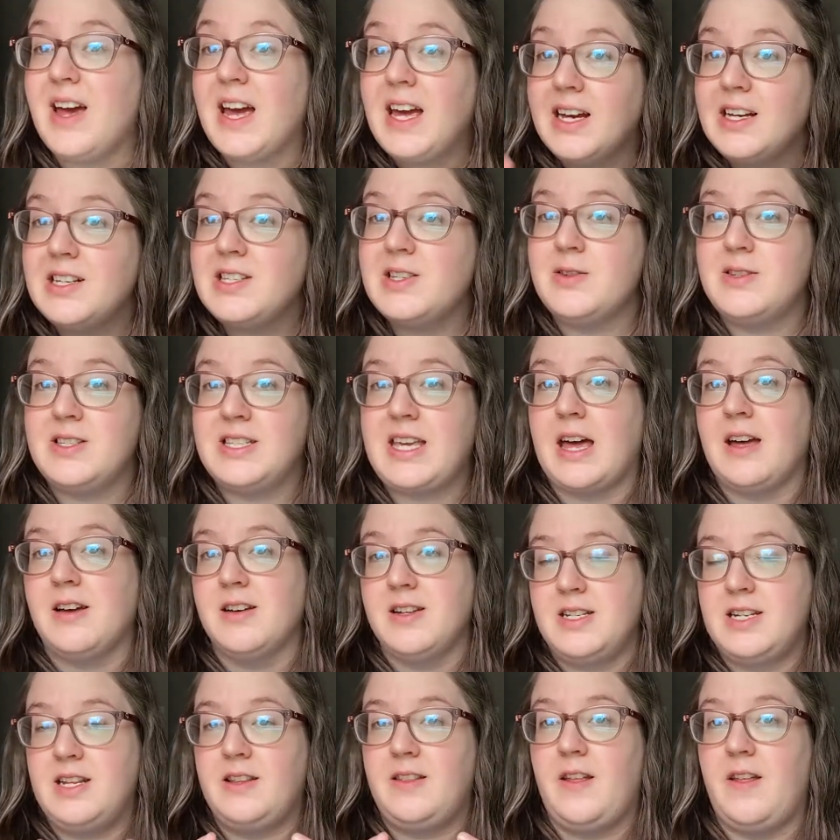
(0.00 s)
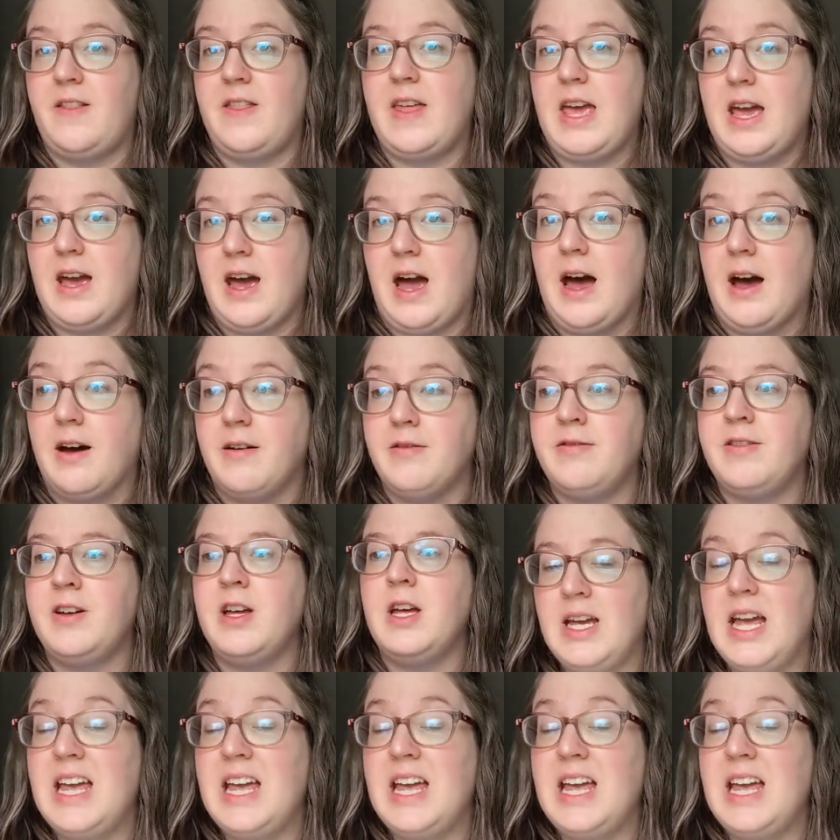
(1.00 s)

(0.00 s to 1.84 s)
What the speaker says: exoskeleton that they have